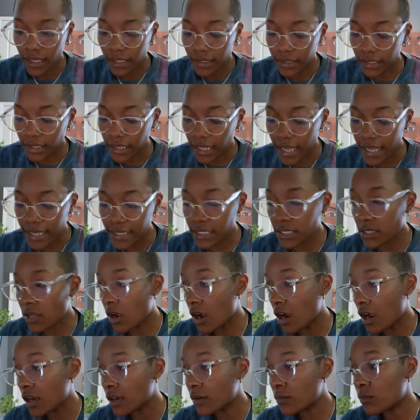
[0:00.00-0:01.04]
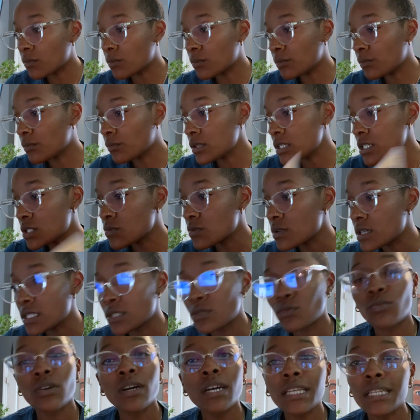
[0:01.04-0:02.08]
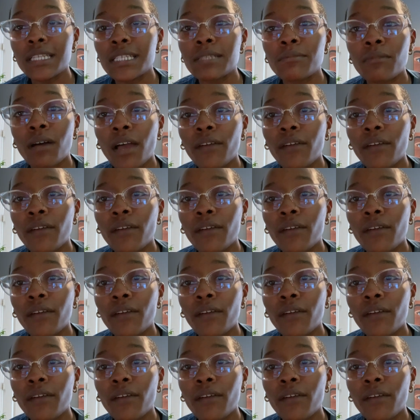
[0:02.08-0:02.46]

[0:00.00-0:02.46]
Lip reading: The last card, which was what does my